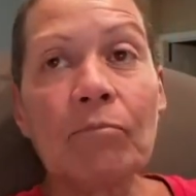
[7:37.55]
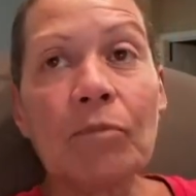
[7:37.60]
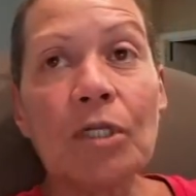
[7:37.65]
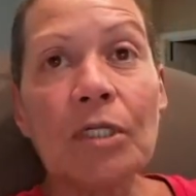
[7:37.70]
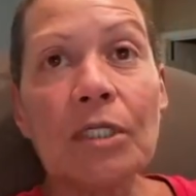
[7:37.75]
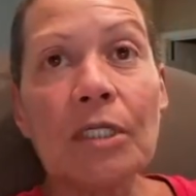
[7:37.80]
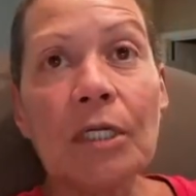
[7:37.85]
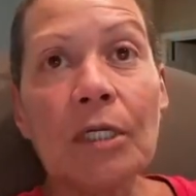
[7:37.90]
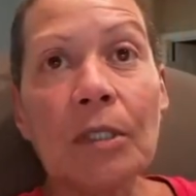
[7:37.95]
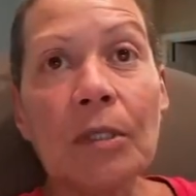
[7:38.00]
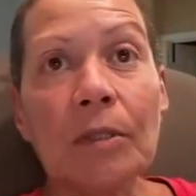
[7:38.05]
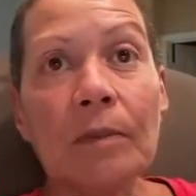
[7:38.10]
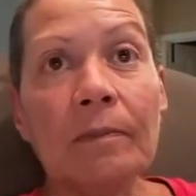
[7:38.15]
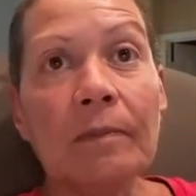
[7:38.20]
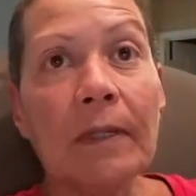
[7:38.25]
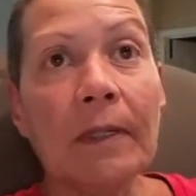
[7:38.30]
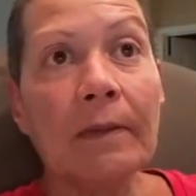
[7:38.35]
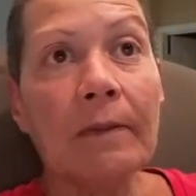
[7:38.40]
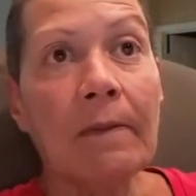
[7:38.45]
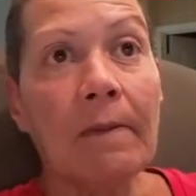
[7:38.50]
So
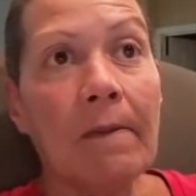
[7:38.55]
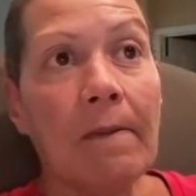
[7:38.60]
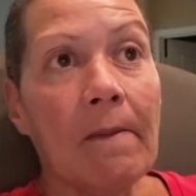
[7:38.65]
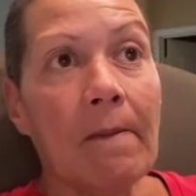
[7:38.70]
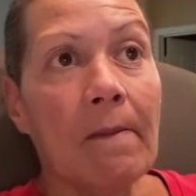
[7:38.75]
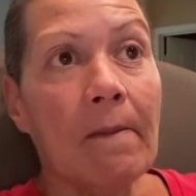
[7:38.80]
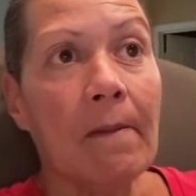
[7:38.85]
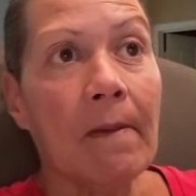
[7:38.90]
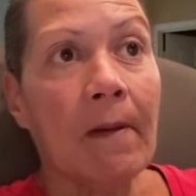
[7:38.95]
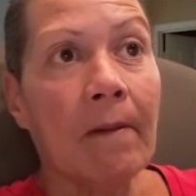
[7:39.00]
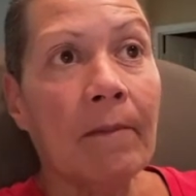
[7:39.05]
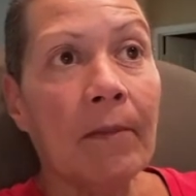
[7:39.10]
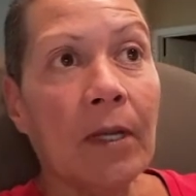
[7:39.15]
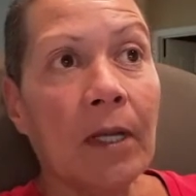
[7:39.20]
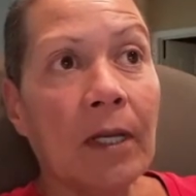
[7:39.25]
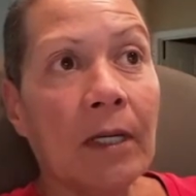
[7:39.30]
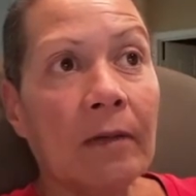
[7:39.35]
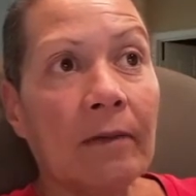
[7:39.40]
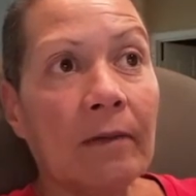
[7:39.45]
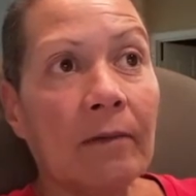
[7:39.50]
I'm
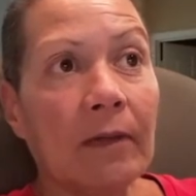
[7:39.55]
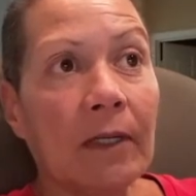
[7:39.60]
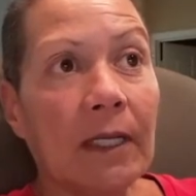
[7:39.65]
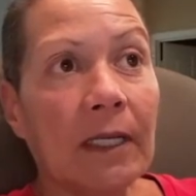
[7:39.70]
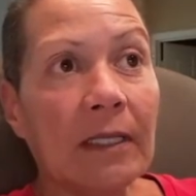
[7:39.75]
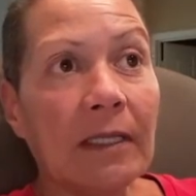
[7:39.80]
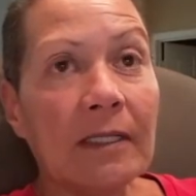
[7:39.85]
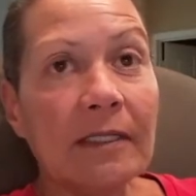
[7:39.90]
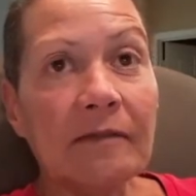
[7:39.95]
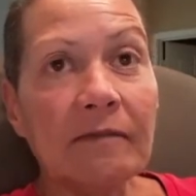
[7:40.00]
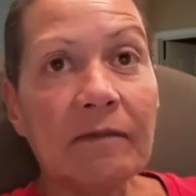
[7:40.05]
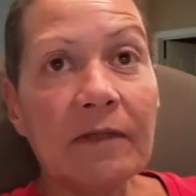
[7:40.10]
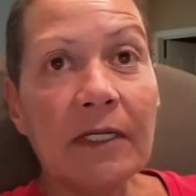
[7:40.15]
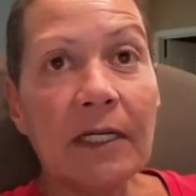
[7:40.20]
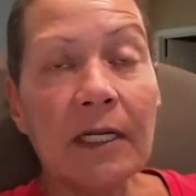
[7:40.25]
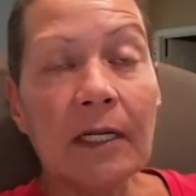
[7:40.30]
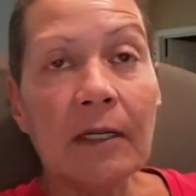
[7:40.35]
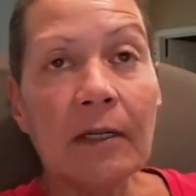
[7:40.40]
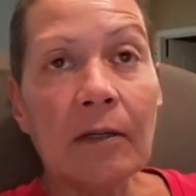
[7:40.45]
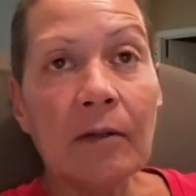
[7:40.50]
gonna end this
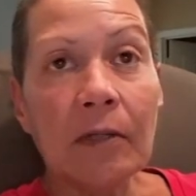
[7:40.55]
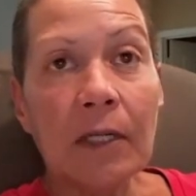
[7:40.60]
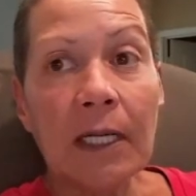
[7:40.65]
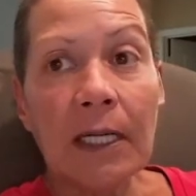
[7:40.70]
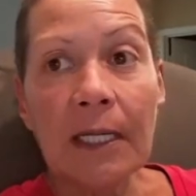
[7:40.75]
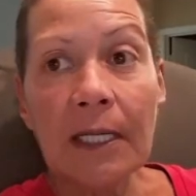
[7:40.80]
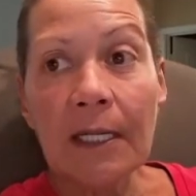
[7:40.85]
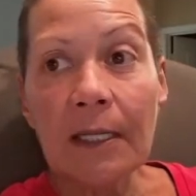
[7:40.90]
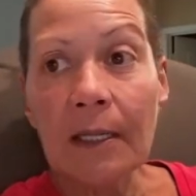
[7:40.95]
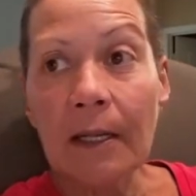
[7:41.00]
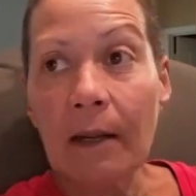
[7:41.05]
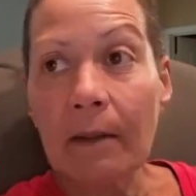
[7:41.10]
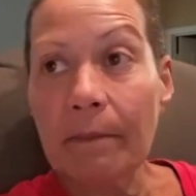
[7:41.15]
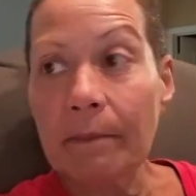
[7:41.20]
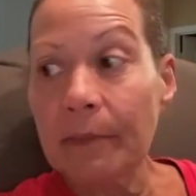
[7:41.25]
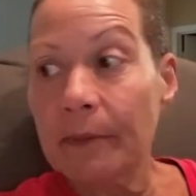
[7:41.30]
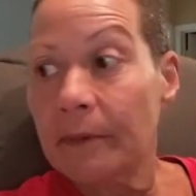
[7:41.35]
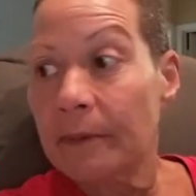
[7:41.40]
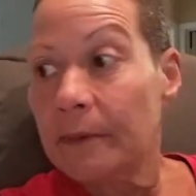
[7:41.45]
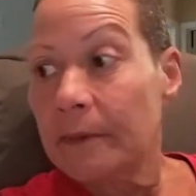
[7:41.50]
video, get it
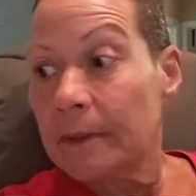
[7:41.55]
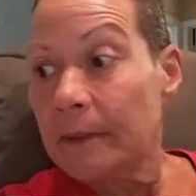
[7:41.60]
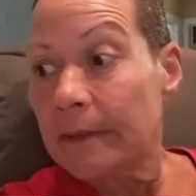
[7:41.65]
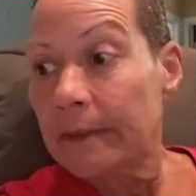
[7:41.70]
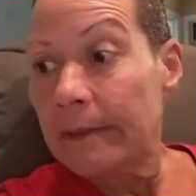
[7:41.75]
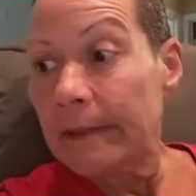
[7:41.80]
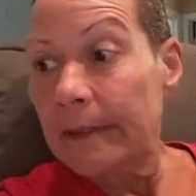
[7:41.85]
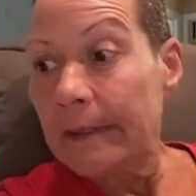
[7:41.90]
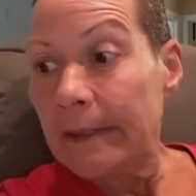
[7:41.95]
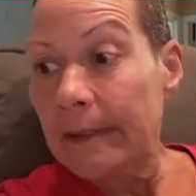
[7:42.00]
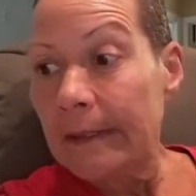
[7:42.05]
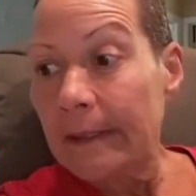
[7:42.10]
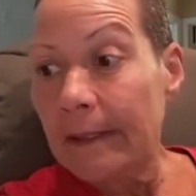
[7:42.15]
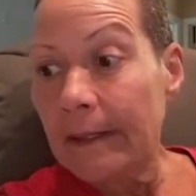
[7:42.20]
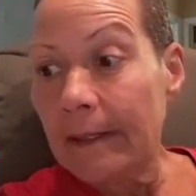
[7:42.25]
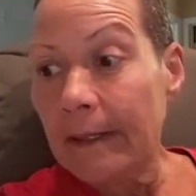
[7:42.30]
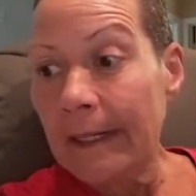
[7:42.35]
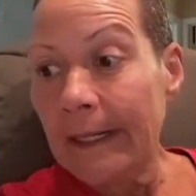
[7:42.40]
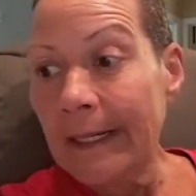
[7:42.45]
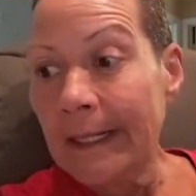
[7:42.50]
up,
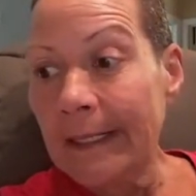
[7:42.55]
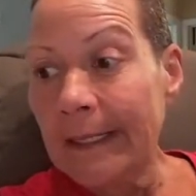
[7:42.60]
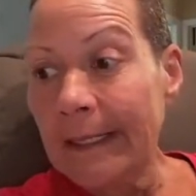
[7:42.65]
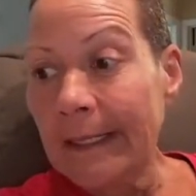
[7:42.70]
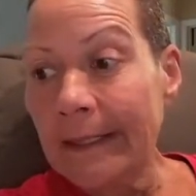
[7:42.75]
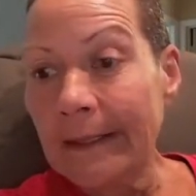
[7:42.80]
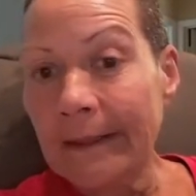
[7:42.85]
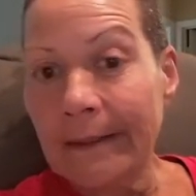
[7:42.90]
and